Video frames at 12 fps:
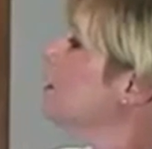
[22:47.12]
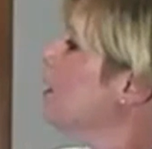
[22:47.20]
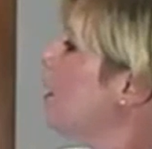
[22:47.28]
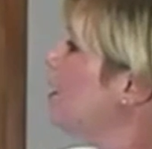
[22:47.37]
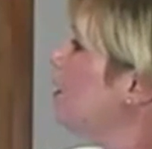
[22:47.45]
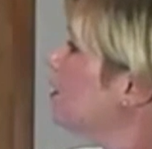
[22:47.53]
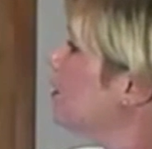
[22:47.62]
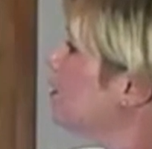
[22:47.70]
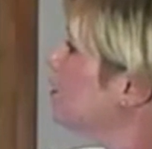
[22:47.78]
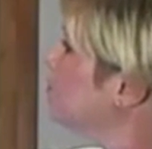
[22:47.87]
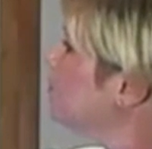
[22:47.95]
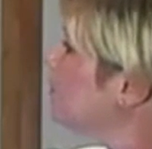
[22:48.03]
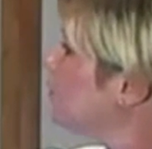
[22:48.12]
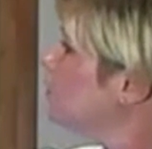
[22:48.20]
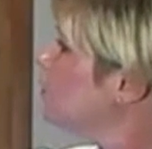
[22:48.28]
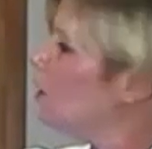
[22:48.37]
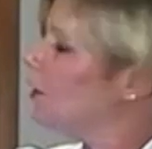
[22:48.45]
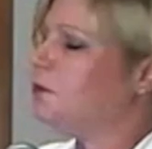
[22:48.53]
And they're
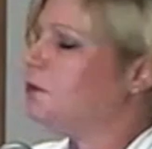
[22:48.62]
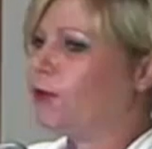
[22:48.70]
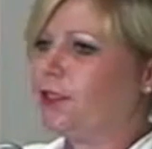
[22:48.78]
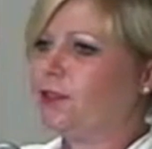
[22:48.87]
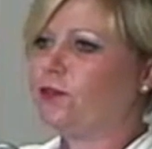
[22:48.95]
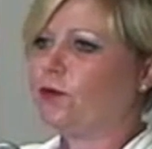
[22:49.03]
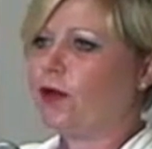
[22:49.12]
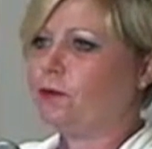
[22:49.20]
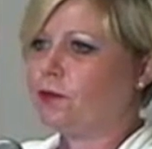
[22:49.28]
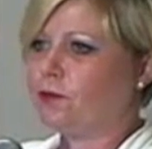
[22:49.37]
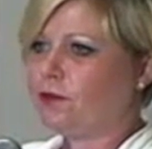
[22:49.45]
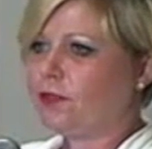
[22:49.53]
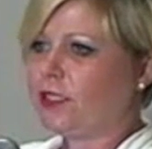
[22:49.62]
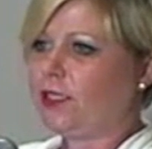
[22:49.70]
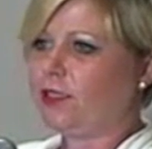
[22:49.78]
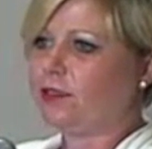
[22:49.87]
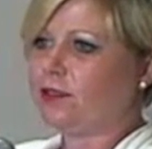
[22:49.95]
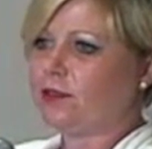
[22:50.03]
long and boring, so I won't
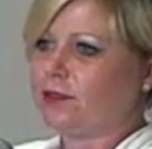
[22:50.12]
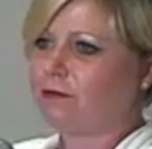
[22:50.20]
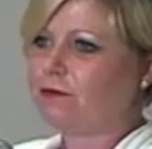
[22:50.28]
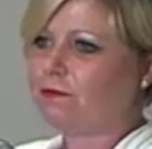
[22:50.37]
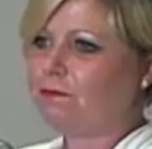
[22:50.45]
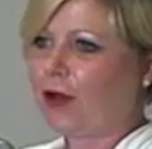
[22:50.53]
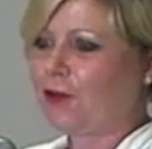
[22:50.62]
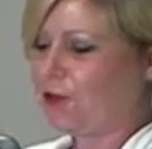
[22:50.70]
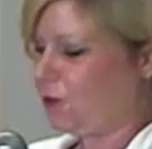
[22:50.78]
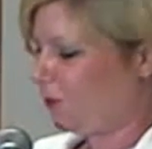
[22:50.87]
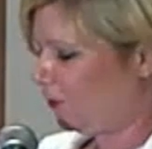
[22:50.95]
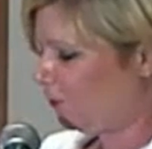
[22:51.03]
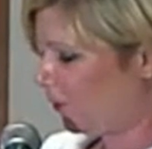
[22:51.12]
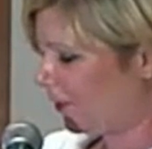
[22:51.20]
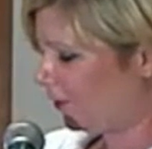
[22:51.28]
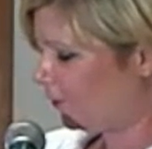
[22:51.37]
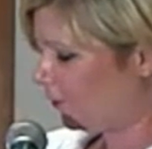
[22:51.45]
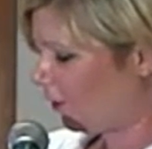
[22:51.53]
bother you with what
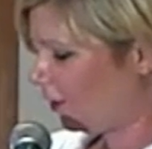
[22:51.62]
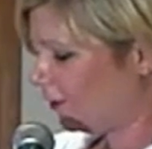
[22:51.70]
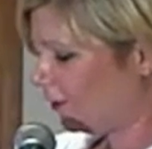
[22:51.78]
those are.